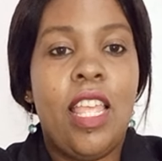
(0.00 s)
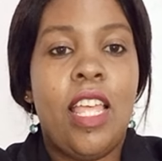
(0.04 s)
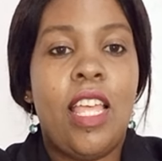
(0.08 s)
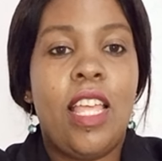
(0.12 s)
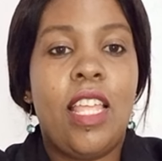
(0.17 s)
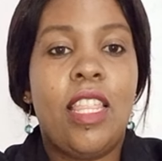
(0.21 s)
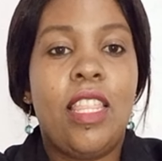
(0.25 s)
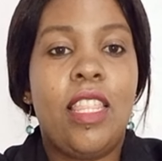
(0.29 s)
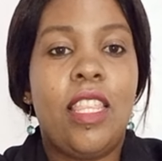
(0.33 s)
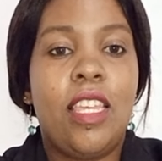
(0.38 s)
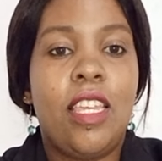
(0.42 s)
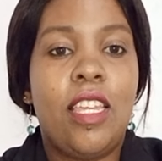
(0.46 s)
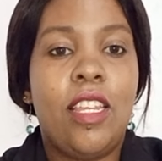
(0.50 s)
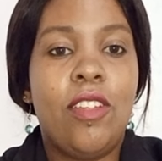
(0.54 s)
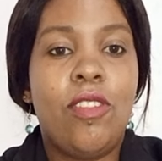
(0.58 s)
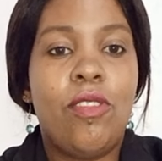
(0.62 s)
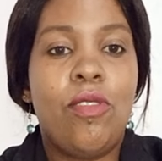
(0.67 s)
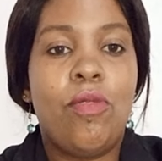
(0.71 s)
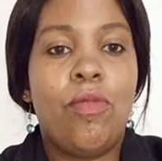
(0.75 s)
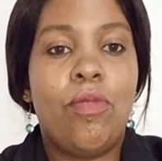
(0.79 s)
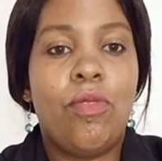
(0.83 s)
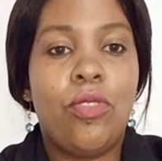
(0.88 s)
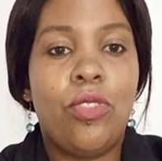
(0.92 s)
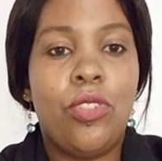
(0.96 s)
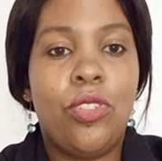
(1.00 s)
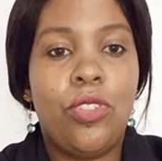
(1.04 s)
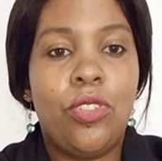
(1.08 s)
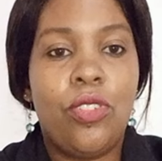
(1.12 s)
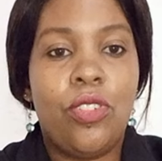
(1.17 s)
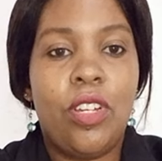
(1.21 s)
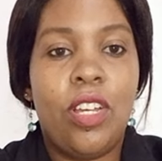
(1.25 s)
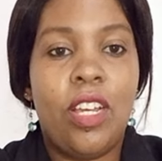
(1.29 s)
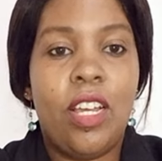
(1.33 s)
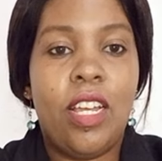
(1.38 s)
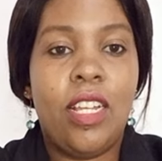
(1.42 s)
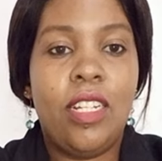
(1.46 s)
and then you wash your
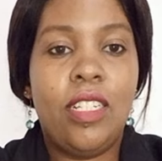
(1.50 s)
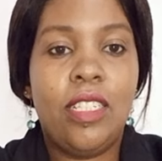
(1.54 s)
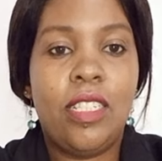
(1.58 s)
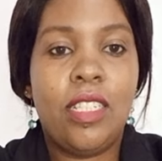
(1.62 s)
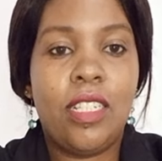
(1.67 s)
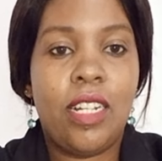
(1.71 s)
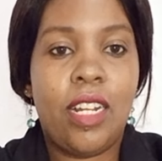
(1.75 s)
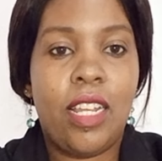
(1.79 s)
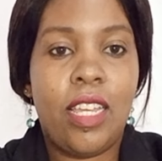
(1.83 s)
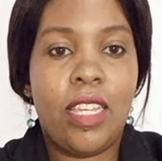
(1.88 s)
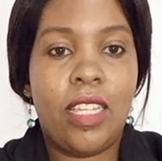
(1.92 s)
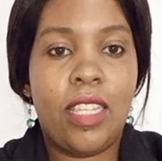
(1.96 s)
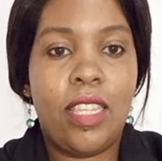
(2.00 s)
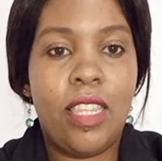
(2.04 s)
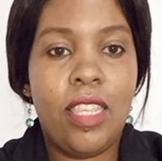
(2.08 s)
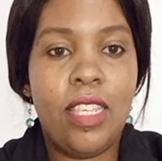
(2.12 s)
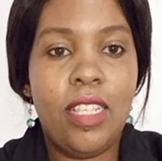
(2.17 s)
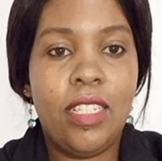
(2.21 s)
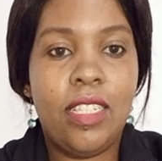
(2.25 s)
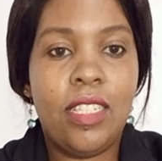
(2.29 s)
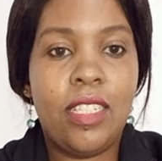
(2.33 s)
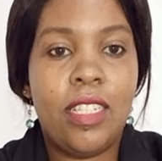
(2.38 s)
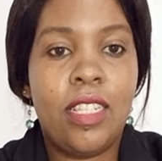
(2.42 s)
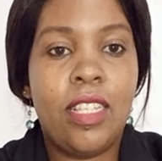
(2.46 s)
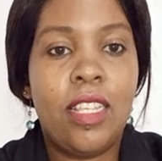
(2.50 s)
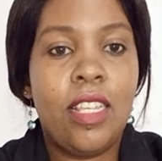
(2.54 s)
hands like this.